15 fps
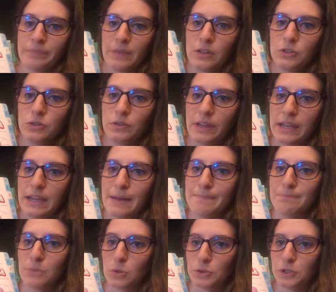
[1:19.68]
so they get
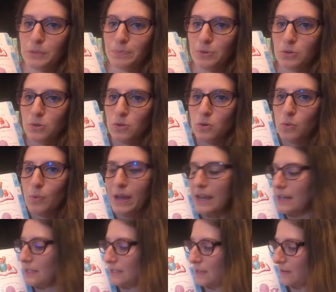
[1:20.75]
multiple
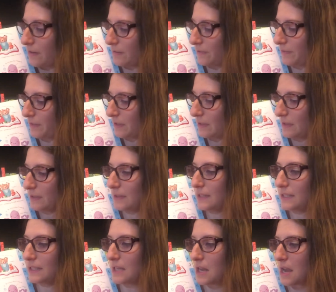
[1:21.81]
ways of
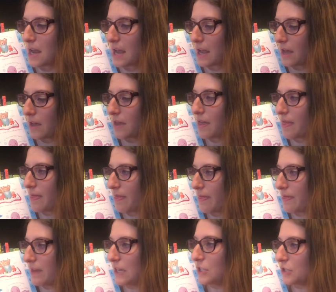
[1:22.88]
seeing
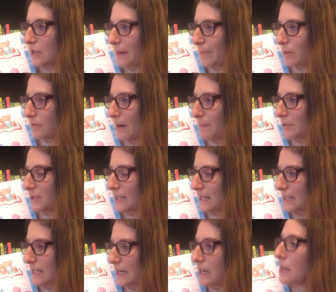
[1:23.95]
each number
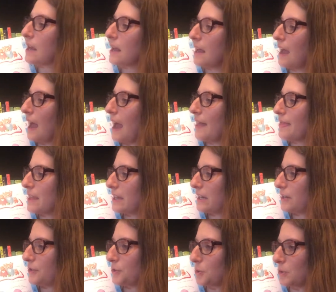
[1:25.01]
represented. And then it
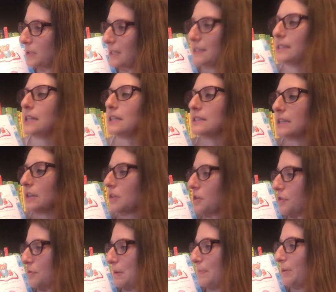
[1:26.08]
associates things like the
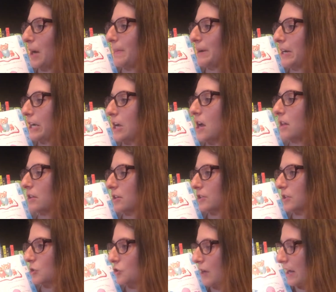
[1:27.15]
3 primary colors.
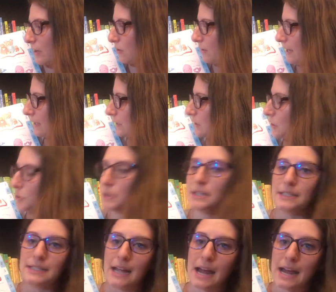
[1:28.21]
A triangle has 3
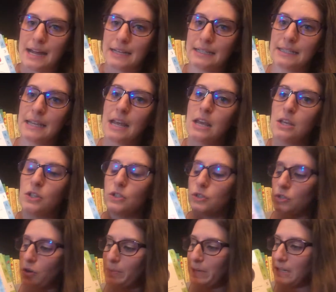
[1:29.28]
sides.
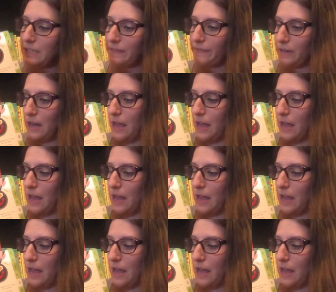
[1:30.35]
So many different